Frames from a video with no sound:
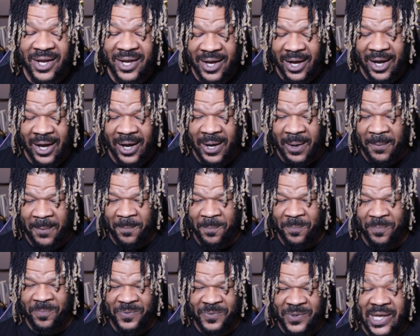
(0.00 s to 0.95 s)
Um,
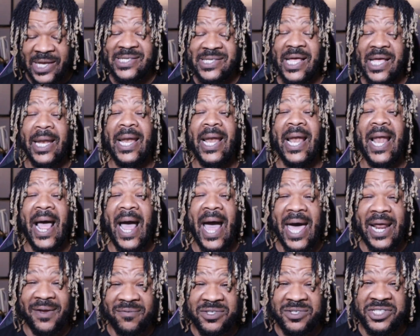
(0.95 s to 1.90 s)
there's a lot
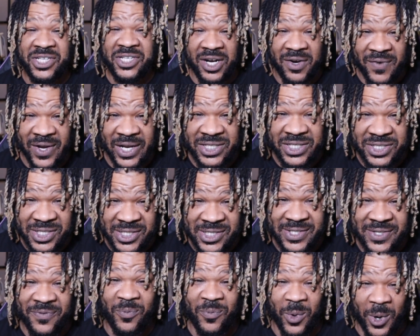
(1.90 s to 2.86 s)
of generations of
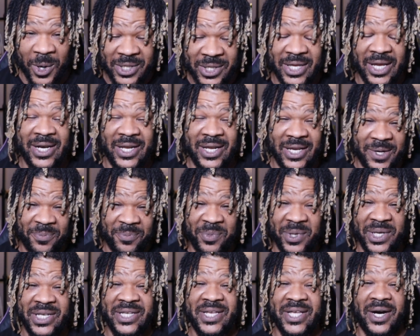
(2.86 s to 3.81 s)
work that need to be
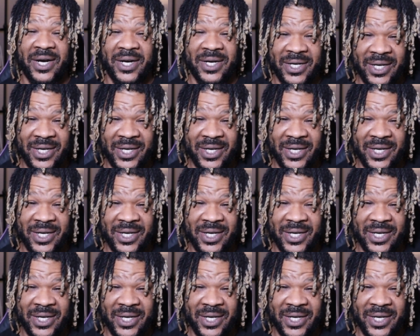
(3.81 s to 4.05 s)
done